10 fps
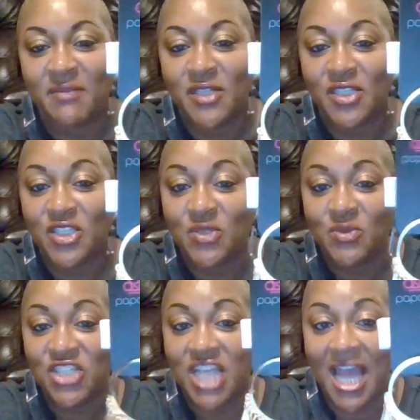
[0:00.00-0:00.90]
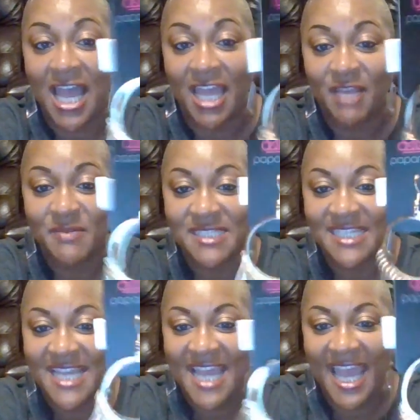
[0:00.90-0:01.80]
similar to chimes
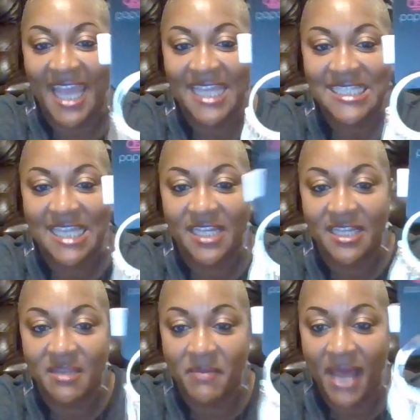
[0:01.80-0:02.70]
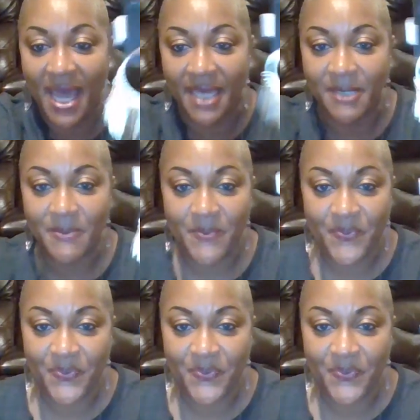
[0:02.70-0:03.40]
hanging down at the bottom.